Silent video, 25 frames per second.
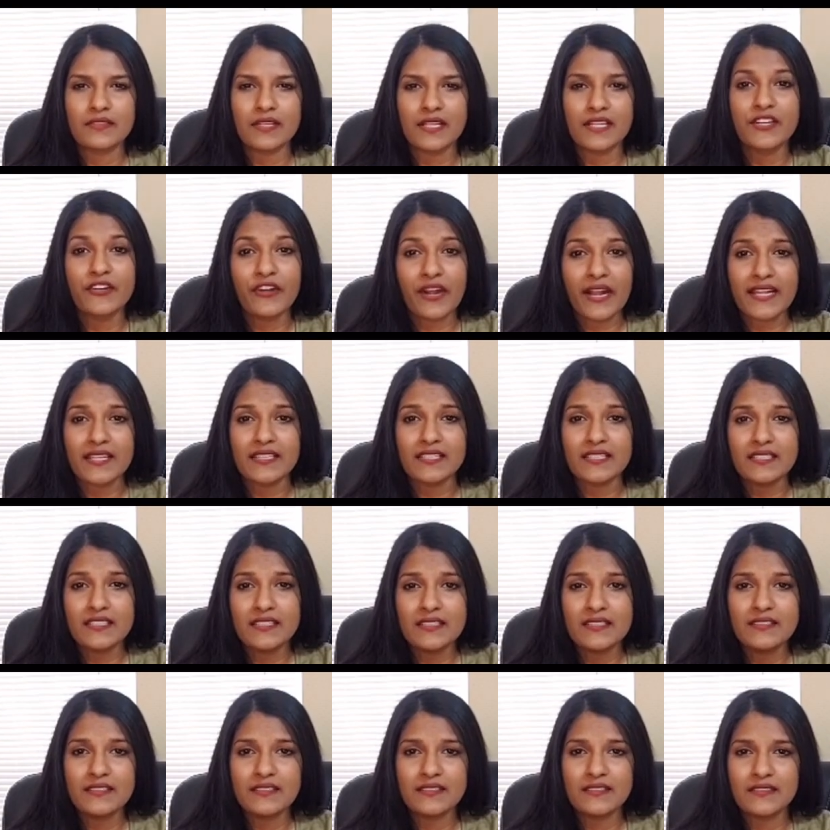at the
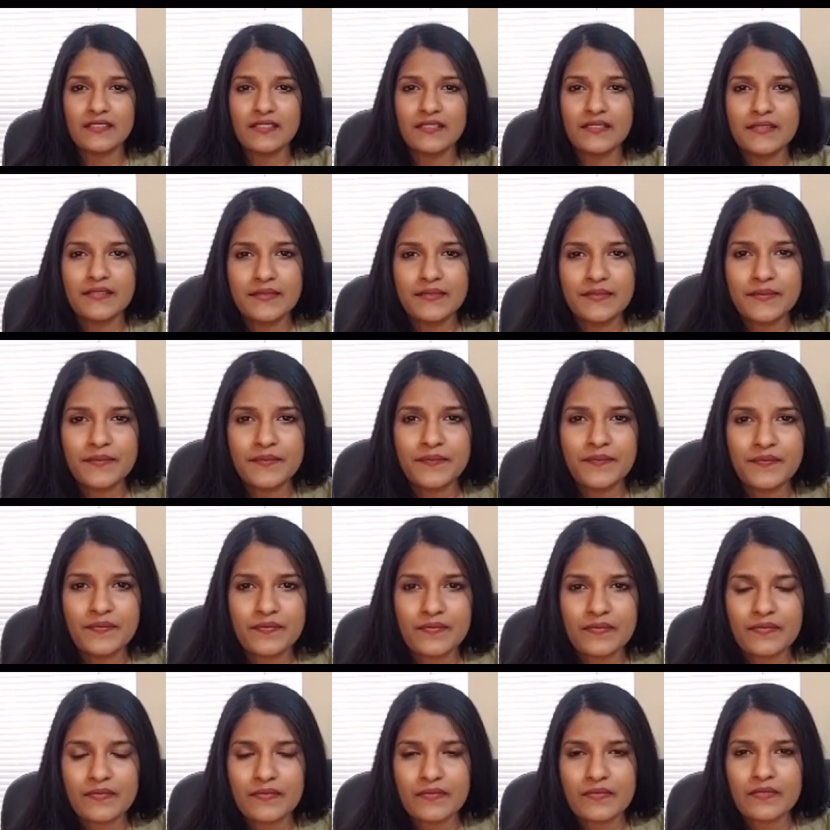yeah.
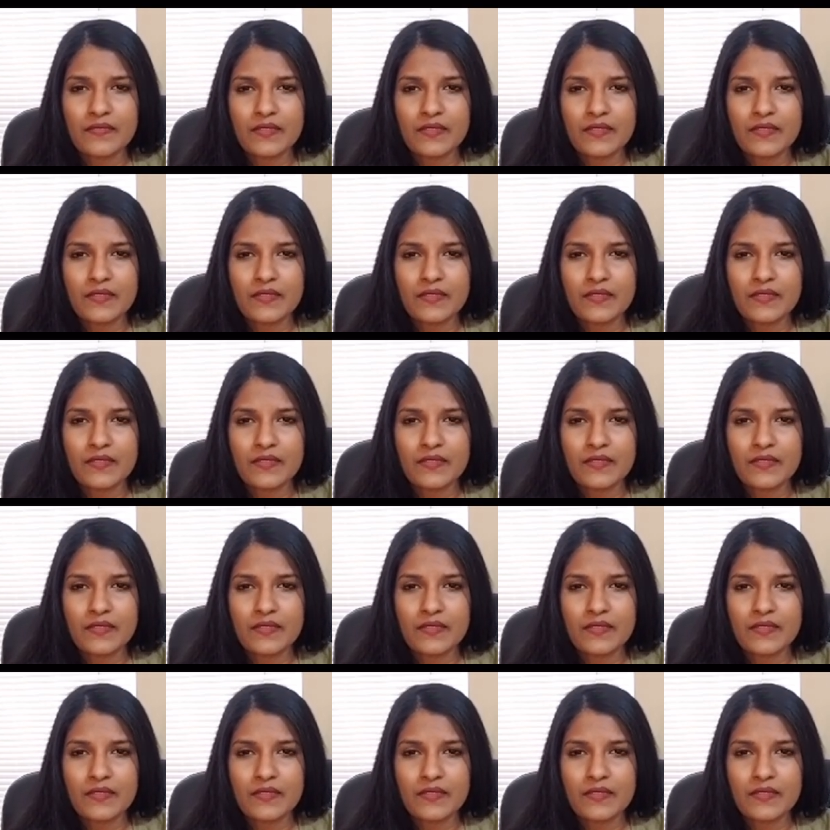So that's